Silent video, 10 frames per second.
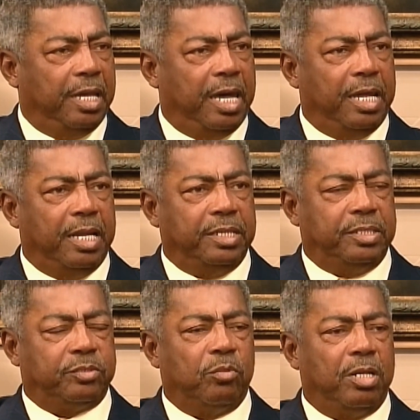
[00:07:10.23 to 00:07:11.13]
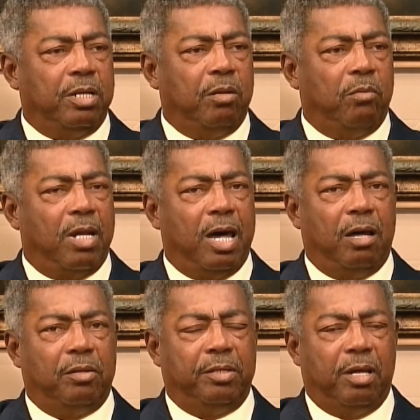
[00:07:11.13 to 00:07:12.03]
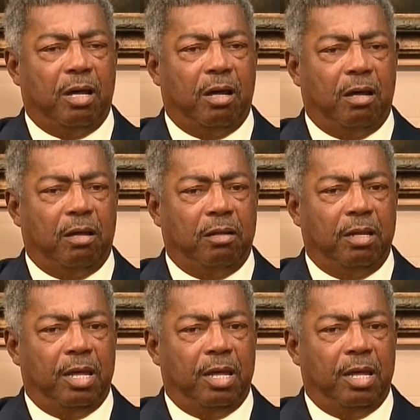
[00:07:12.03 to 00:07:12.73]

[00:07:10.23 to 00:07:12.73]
And just running around,